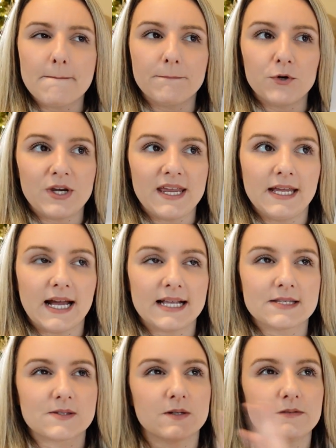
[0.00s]
money
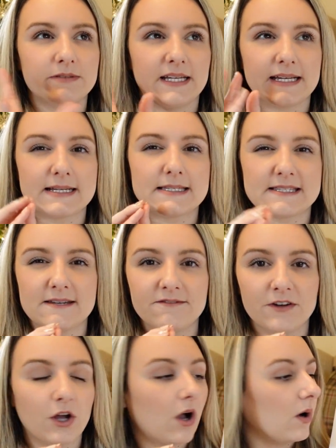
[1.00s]
and sort of like
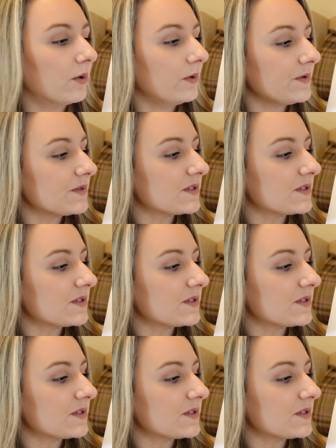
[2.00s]
stiffer goals.